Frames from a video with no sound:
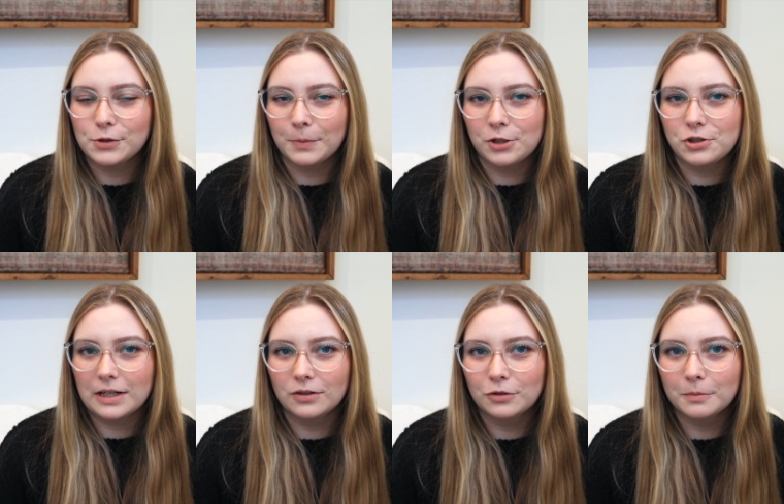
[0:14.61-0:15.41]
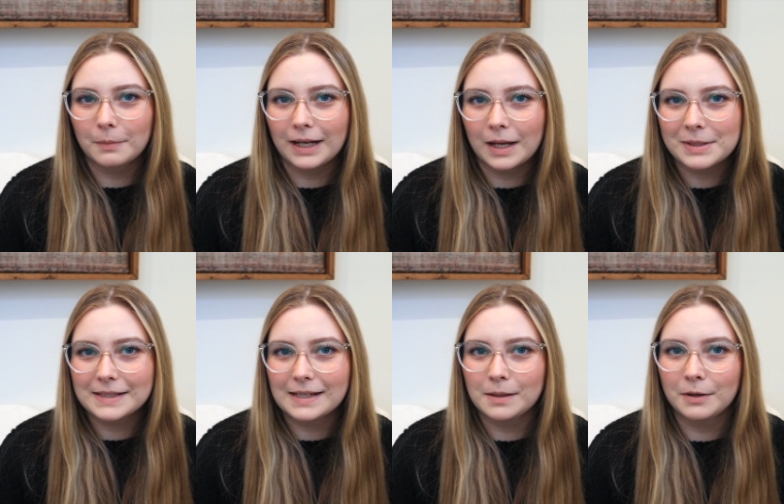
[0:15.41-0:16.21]
to my channel. My name
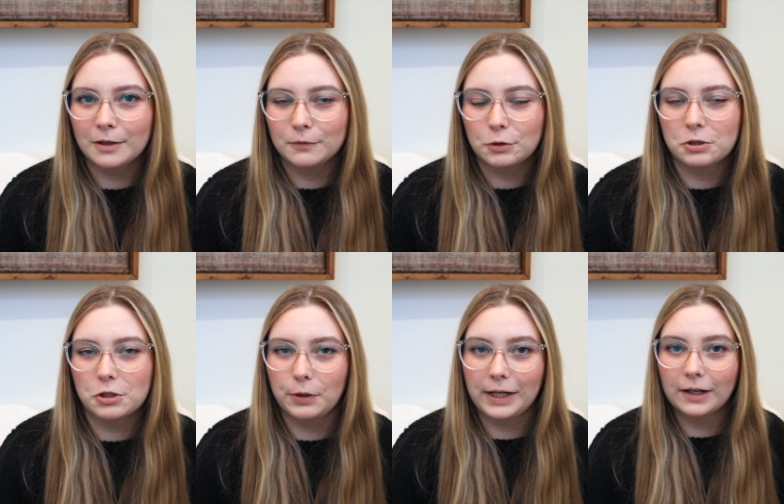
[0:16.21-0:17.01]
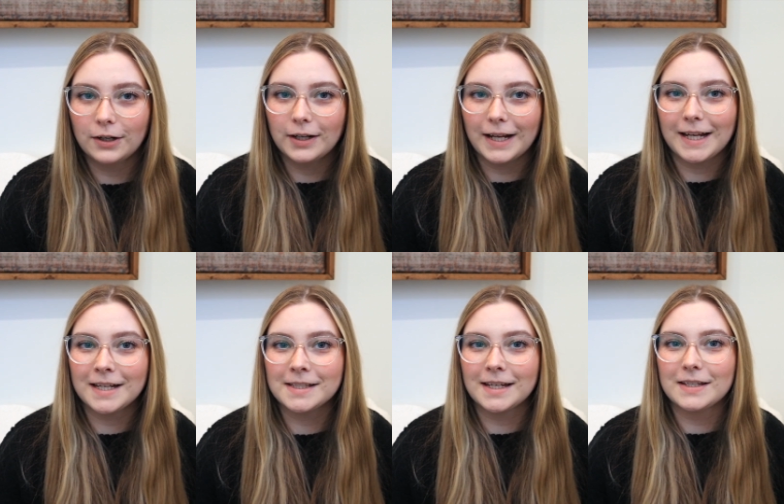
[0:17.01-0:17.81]
is Emma, if you're new here,
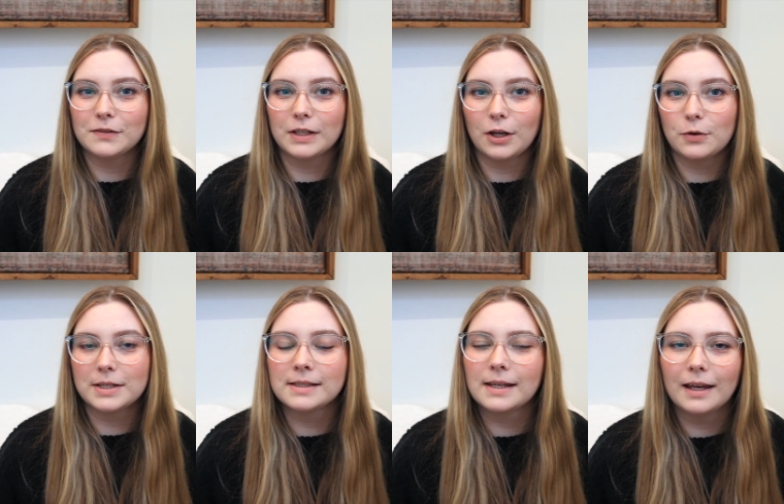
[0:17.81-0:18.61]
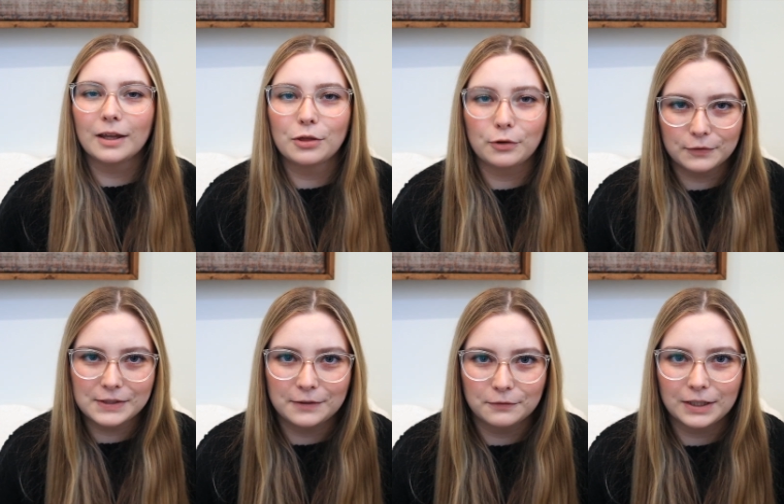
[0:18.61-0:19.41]
and today's video is a
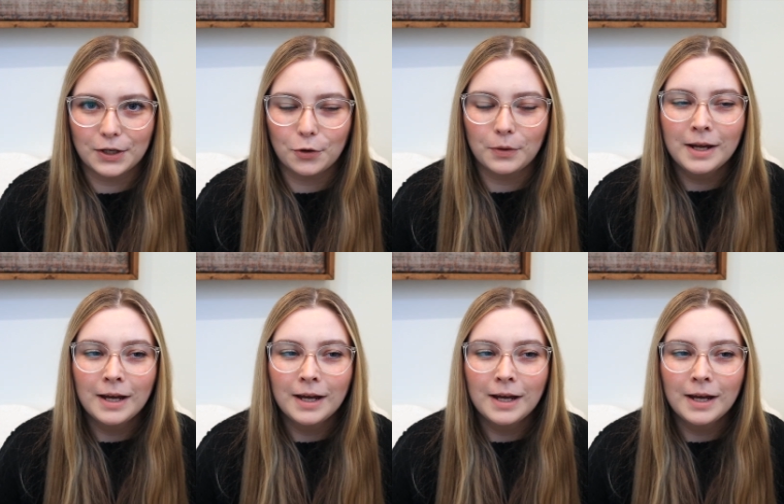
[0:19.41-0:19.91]
thrifting video.